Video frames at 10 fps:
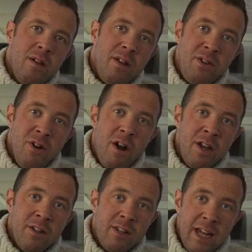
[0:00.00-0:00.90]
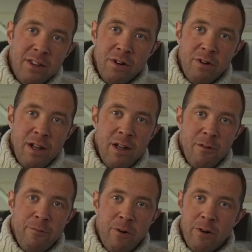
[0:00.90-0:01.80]
you are in the category
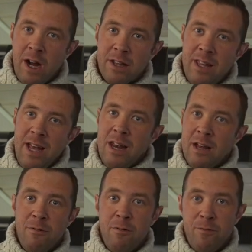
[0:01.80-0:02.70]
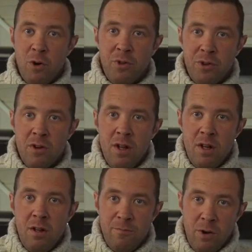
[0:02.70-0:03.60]
for a telephoto
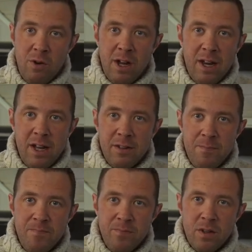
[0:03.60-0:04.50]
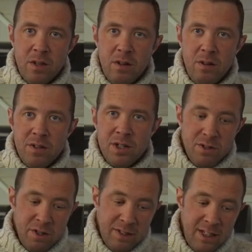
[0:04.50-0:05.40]
focal length.
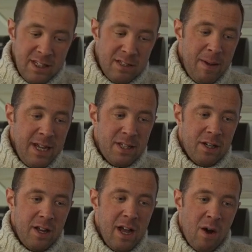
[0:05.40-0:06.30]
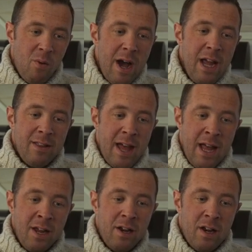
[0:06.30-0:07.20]
So this is basically a wide
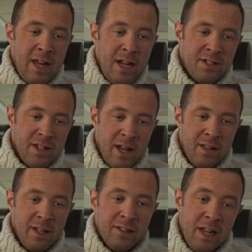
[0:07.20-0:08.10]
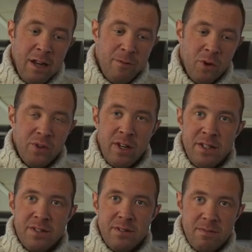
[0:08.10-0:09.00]
angle lens and a telephoto
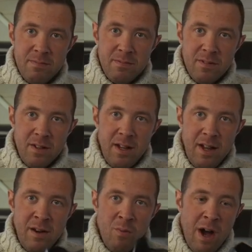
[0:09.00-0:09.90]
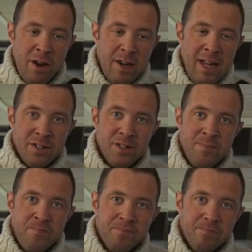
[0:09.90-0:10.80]
lens in one lens.